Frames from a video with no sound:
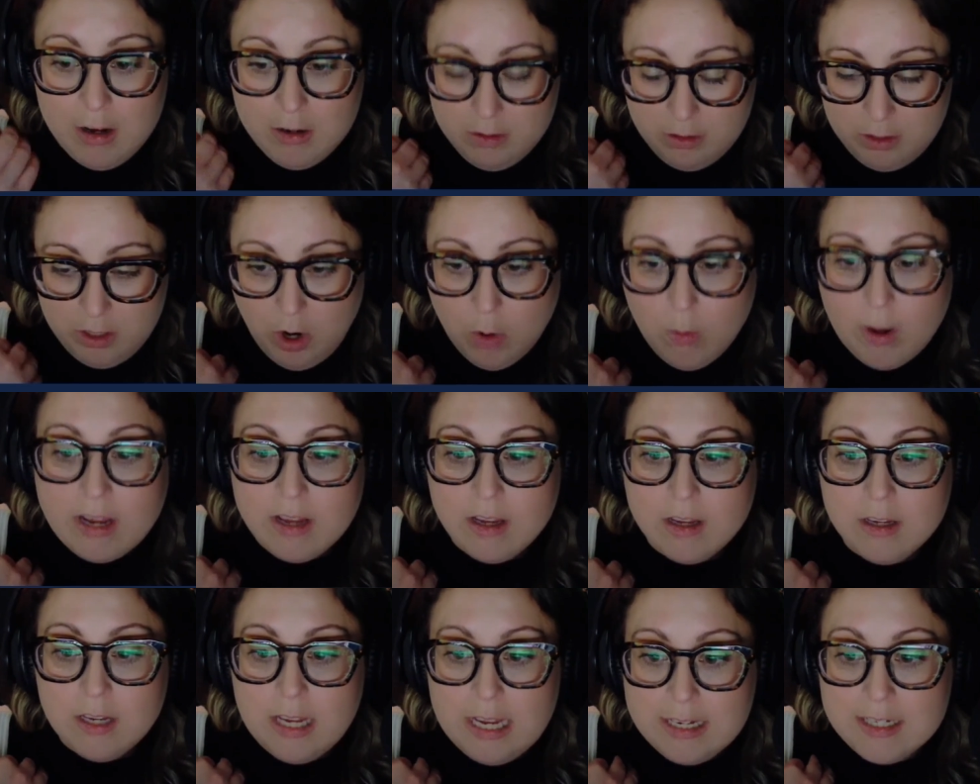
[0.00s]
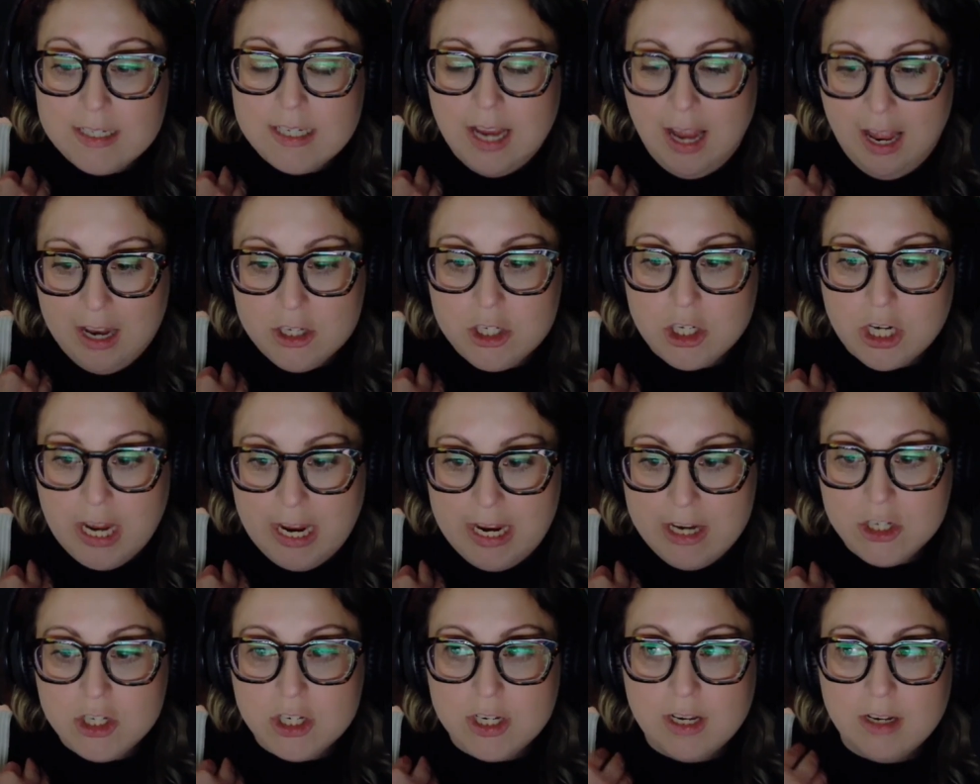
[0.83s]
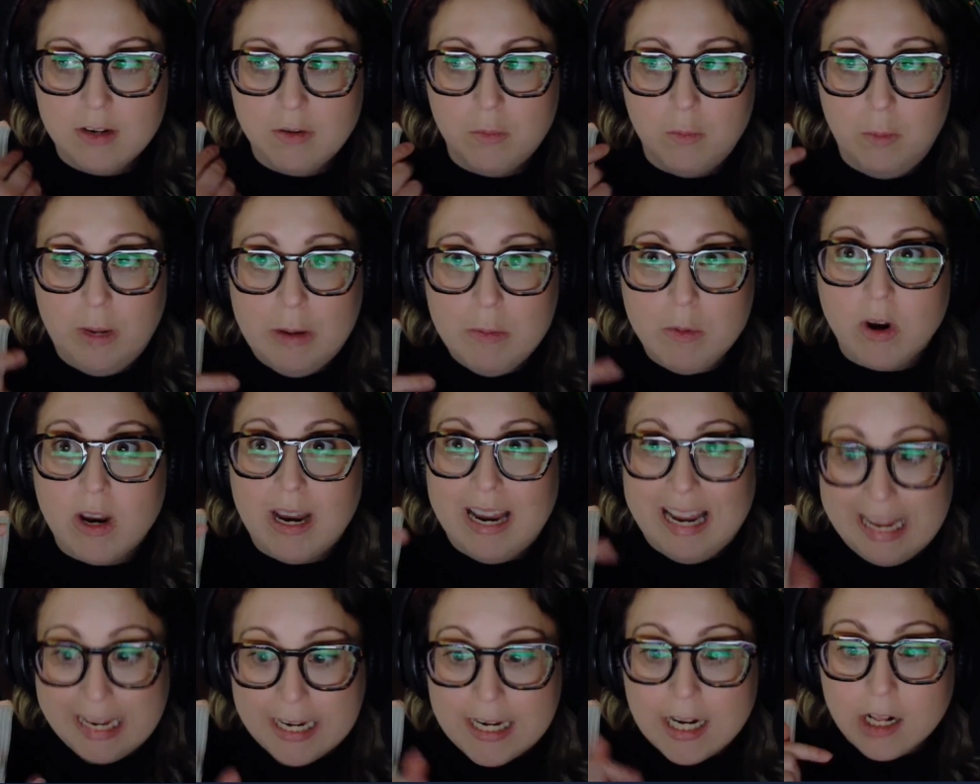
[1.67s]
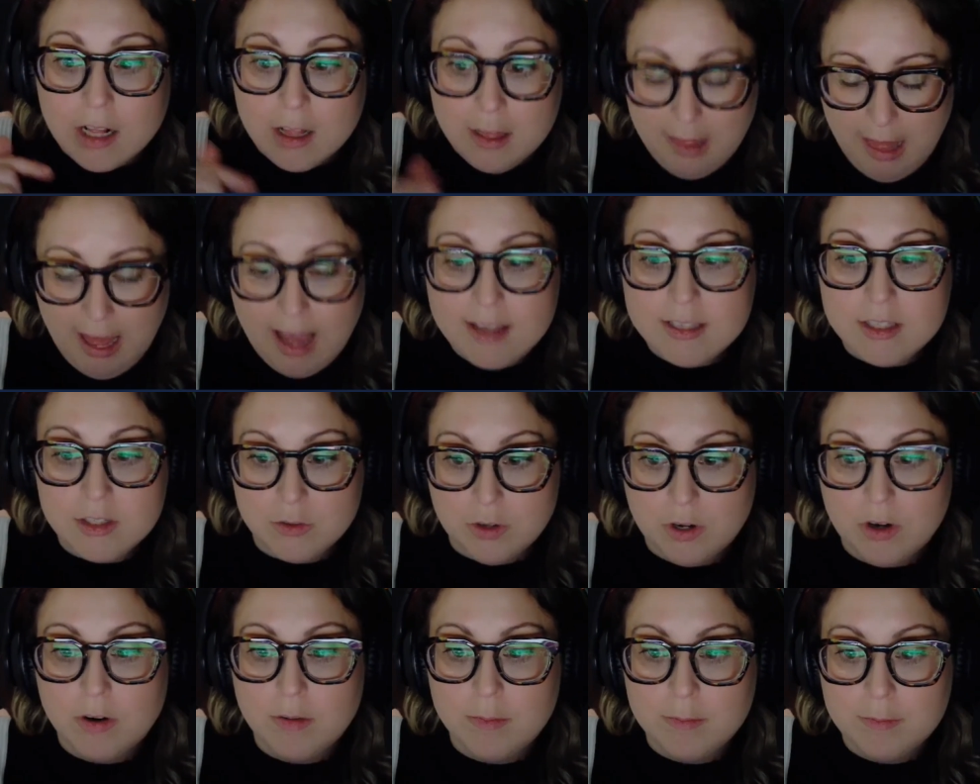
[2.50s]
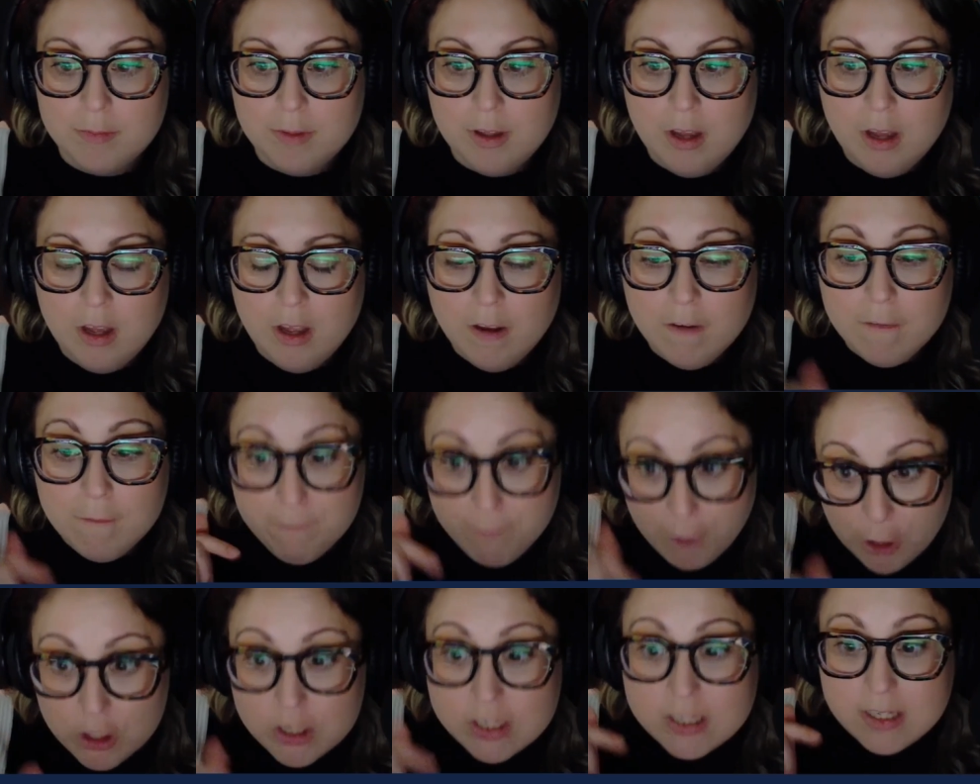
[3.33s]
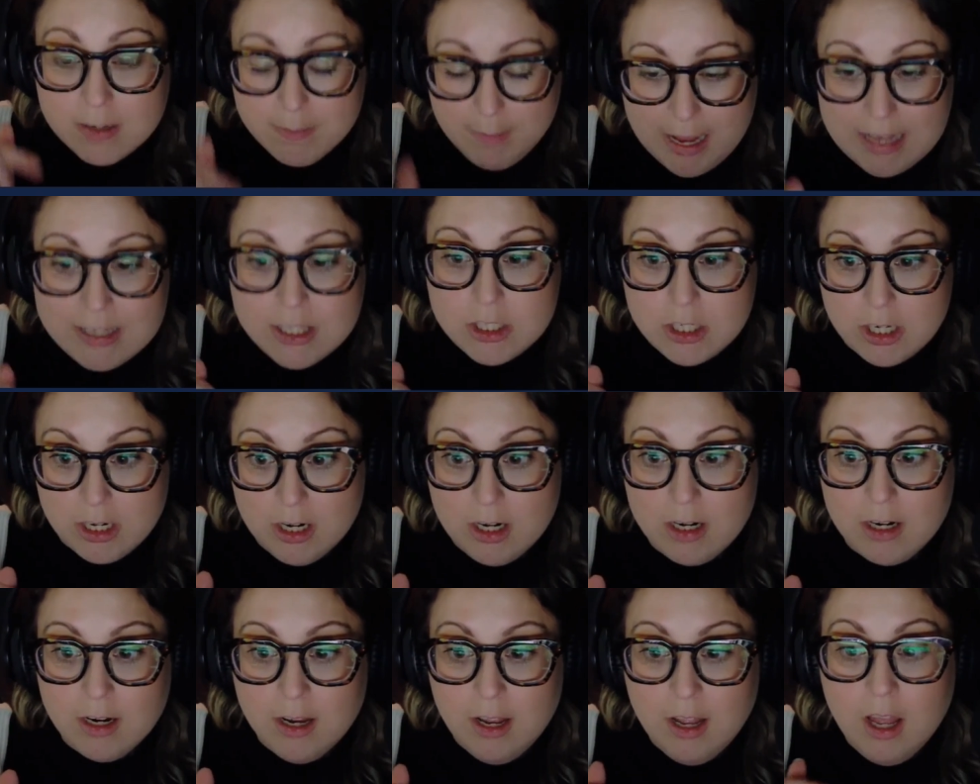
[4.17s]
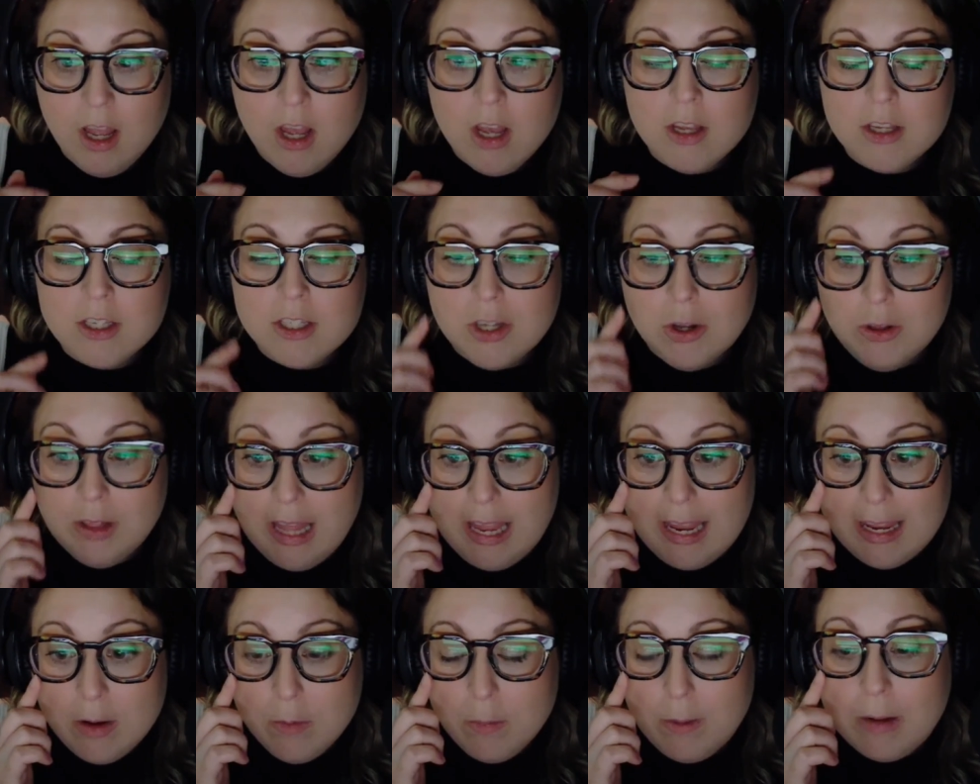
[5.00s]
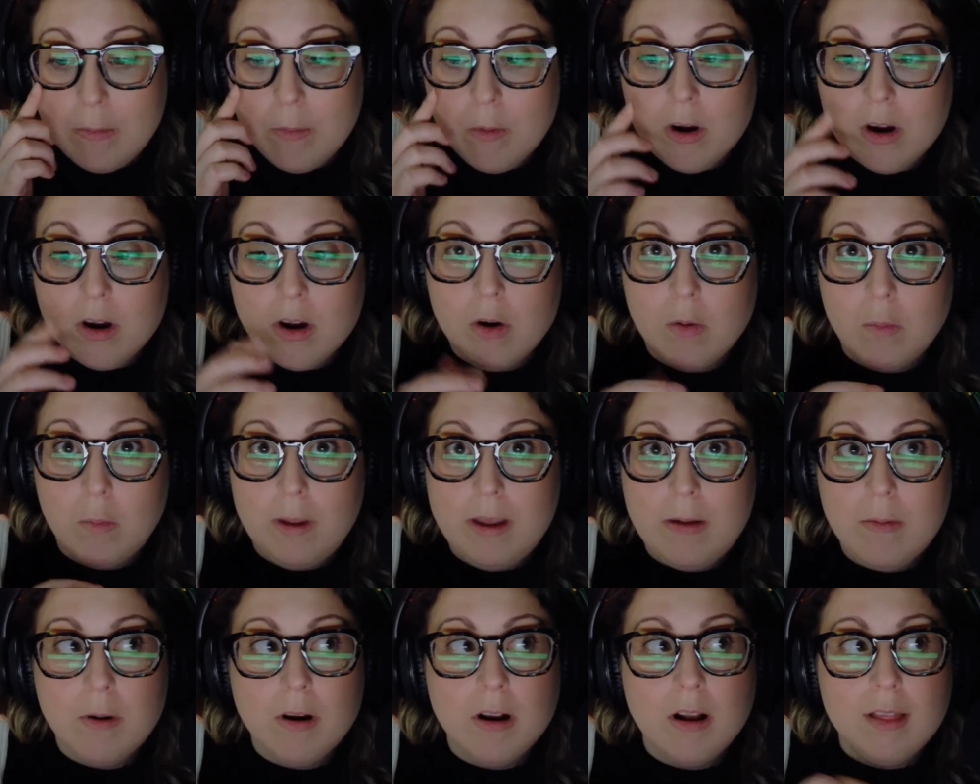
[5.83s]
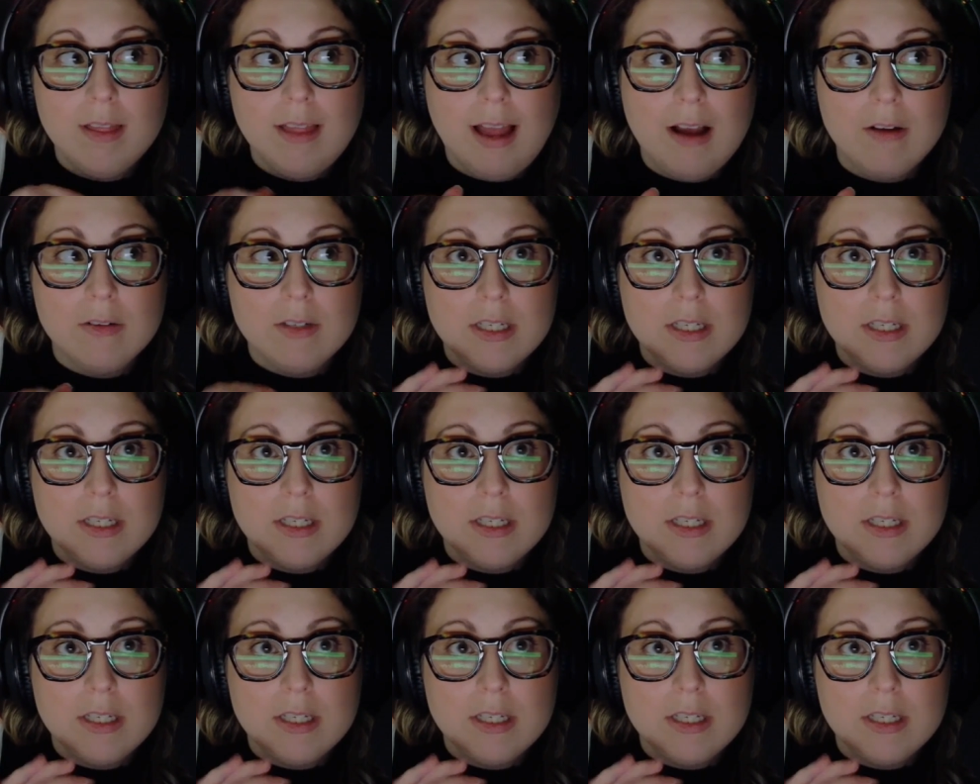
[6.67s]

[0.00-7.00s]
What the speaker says: going into education, we were in a classroom first semester. Okay. So like we were allowed